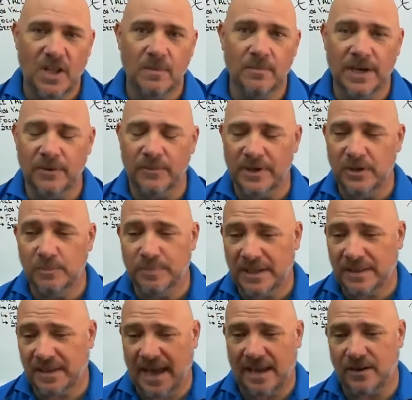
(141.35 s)
But anyway, you
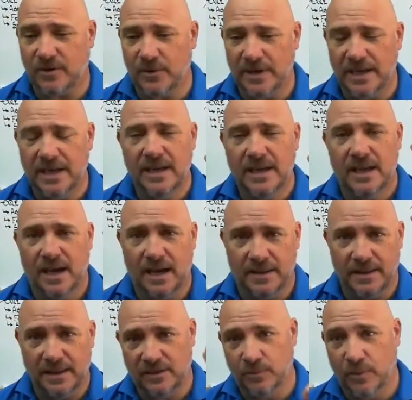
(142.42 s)
pick the category
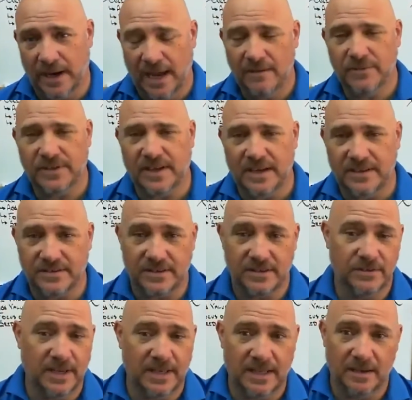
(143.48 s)
that you want to advertise
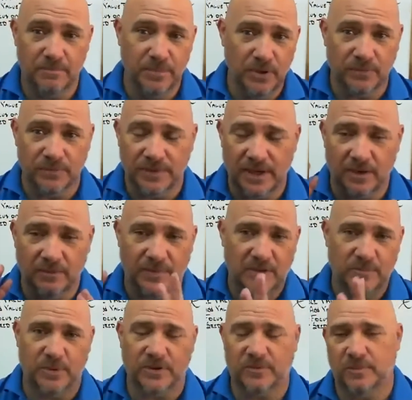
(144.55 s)
to, and then poof,
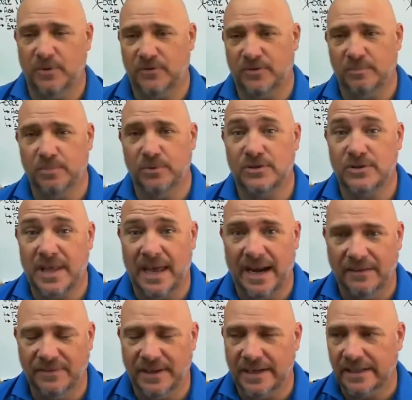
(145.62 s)
Facebook's supposed to push that
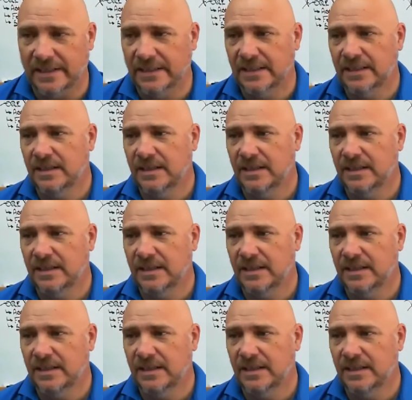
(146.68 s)
out there.